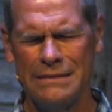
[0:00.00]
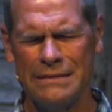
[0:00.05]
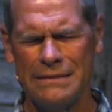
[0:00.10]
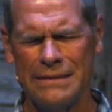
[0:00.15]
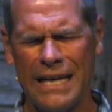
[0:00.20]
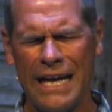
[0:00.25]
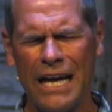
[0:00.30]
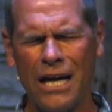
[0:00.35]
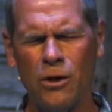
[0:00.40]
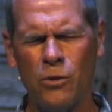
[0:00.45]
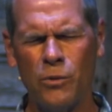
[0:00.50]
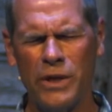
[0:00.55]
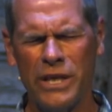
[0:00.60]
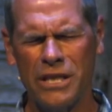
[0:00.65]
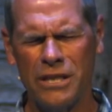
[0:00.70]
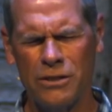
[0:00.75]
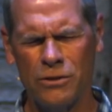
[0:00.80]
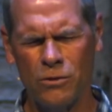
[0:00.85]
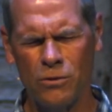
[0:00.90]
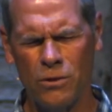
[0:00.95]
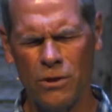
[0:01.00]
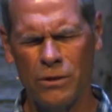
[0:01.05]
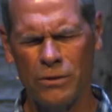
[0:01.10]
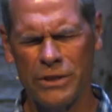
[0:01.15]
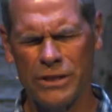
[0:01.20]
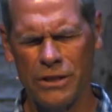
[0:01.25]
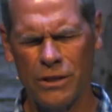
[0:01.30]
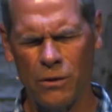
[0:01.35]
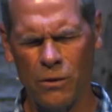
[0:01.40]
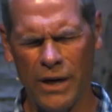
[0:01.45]
how we can grow
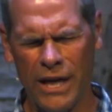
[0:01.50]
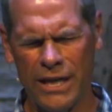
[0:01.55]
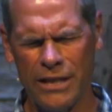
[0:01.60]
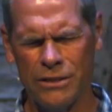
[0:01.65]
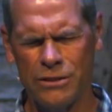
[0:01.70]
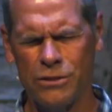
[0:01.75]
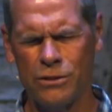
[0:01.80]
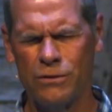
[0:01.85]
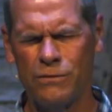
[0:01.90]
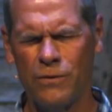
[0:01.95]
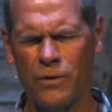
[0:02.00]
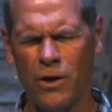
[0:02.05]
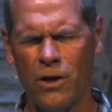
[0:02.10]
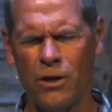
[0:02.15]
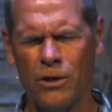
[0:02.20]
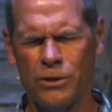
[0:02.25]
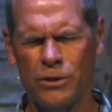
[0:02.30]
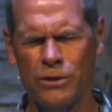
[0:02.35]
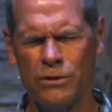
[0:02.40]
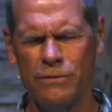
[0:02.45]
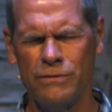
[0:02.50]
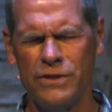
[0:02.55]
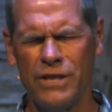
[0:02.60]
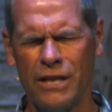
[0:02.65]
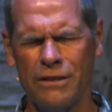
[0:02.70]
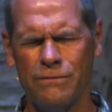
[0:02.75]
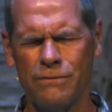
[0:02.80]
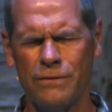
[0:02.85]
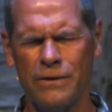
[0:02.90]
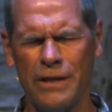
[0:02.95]
in gratitude for all you've done
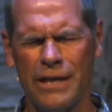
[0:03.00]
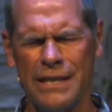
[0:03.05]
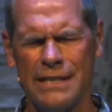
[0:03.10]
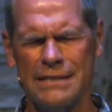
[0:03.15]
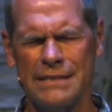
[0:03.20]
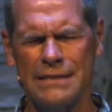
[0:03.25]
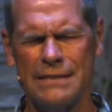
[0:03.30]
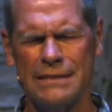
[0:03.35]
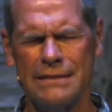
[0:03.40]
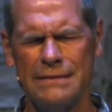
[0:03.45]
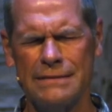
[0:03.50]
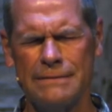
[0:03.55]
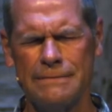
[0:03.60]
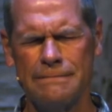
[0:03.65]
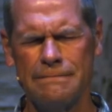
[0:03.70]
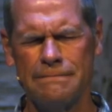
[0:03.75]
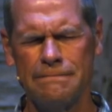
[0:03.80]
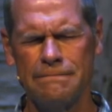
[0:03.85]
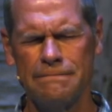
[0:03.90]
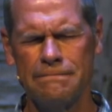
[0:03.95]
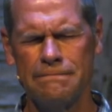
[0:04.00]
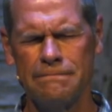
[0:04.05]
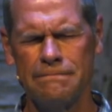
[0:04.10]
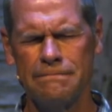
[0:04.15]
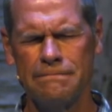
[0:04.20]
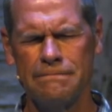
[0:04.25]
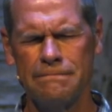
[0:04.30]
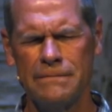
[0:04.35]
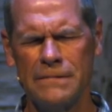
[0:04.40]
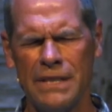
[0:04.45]
for us.
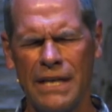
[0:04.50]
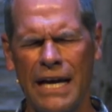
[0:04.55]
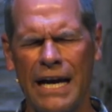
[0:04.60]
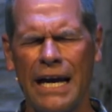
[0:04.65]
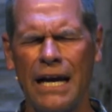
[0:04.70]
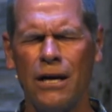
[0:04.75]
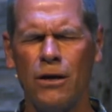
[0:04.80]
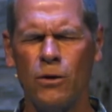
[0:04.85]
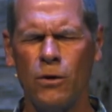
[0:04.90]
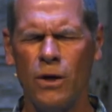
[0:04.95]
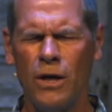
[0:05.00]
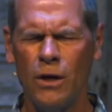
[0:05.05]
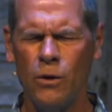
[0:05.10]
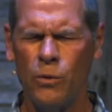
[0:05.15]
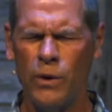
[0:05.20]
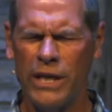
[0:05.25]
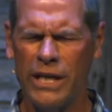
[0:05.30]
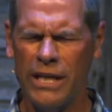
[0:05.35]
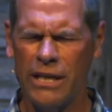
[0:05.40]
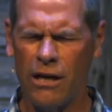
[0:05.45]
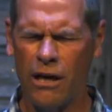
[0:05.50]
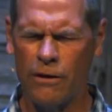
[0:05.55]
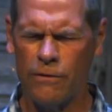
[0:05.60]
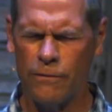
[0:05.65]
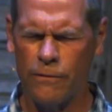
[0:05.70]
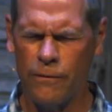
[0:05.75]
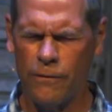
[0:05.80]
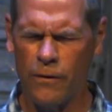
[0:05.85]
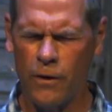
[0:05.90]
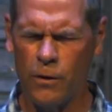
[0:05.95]
How we need our
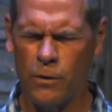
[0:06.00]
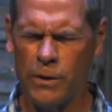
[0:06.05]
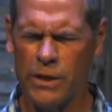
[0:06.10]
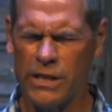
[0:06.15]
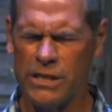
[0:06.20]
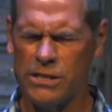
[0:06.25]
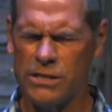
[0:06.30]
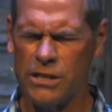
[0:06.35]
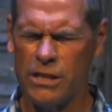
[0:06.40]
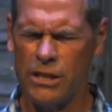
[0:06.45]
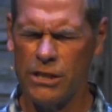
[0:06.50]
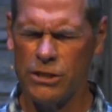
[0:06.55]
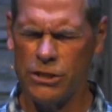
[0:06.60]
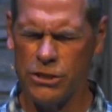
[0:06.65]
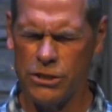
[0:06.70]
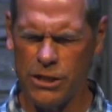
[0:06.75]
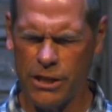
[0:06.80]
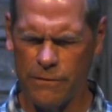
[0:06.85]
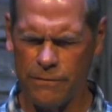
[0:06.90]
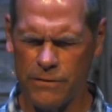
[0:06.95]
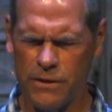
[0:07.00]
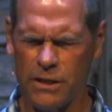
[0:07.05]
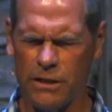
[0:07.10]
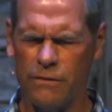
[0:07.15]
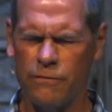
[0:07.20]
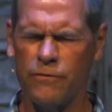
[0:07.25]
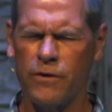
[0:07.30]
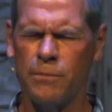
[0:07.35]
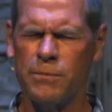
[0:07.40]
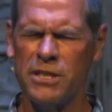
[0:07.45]
focus shifted
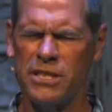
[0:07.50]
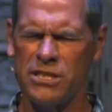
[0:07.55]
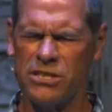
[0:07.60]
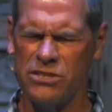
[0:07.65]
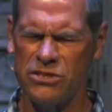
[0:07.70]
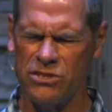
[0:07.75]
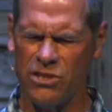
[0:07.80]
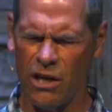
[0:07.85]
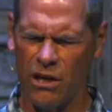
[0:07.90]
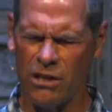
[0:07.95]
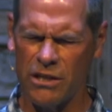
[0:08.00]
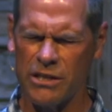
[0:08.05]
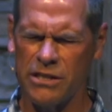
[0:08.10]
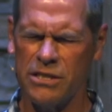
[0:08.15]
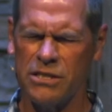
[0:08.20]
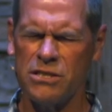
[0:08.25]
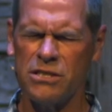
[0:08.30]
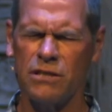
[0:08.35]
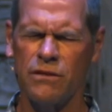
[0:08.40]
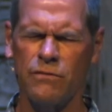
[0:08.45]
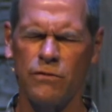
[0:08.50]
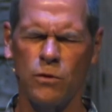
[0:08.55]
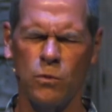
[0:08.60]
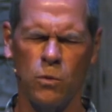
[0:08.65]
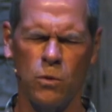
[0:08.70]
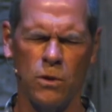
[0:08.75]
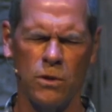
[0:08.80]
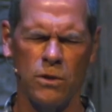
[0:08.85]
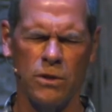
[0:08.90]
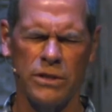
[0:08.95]
from this darkness of the
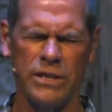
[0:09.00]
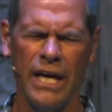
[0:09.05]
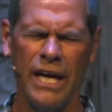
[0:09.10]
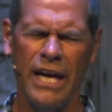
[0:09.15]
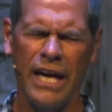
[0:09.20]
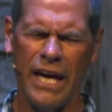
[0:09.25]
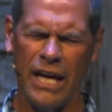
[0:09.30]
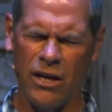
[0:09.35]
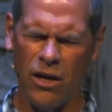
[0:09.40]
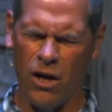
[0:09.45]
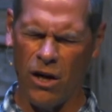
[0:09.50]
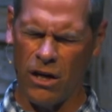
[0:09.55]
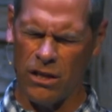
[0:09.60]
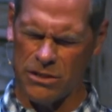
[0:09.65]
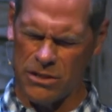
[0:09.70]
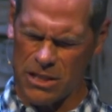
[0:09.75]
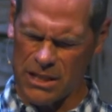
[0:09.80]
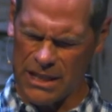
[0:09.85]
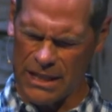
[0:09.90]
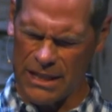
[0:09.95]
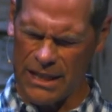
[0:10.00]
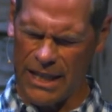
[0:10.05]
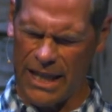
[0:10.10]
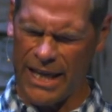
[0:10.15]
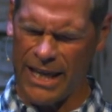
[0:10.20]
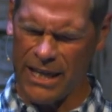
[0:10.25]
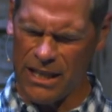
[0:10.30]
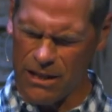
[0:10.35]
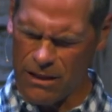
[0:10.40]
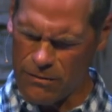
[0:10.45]
world and onto the
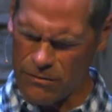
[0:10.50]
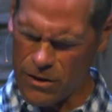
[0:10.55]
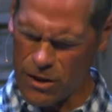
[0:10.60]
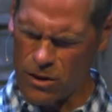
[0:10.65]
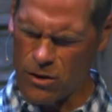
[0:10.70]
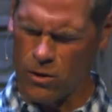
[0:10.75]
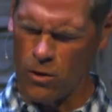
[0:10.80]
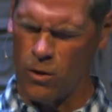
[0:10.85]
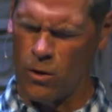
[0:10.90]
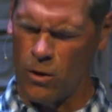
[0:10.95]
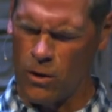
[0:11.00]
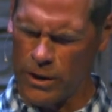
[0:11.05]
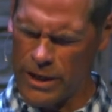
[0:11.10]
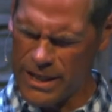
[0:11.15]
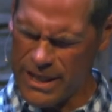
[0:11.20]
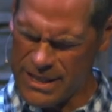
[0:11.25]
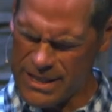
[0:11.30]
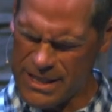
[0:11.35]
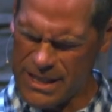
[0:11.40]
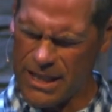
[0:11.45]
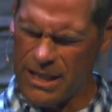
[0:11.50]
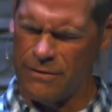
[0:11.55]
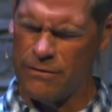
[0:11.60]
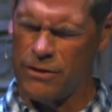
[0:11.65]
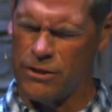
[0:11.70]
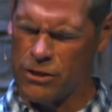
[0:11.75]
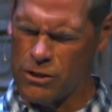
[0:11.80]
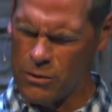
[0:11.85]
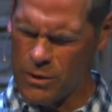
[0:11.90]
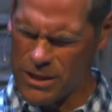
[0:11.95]
light of the glory that's given
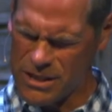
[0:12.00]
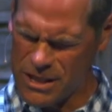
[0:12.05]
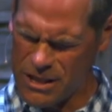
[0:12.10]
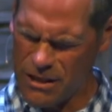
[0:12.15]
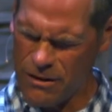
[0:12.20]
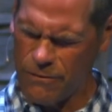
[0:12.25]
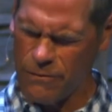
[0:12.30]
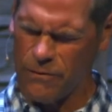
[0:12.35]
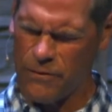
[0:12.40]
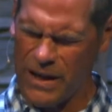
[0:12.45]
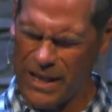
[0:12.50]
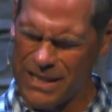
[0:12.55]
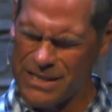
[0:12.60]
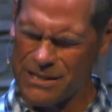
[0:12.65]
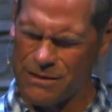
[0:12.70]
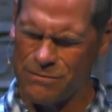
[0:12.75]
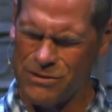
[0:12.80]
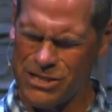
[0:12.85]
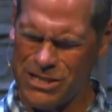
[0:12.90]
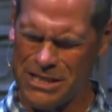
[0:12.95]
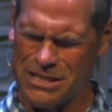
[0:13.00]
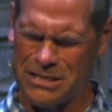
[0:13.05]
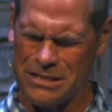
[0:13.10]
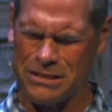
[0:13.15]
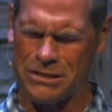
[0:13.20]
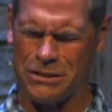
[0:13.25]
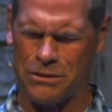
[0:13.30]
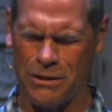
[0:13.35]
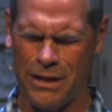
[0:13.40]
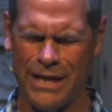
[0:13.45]
to us in the face of
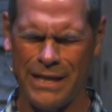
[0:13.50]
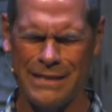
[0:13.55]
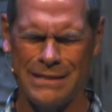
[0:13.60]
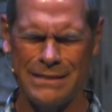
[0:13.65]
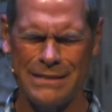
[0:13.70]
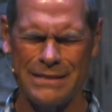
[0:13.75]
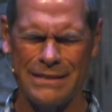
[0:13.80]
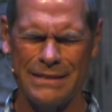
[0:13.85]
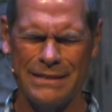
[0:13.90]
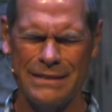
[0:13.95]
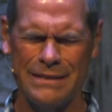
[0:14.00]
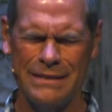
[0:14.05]
Jesus Christ.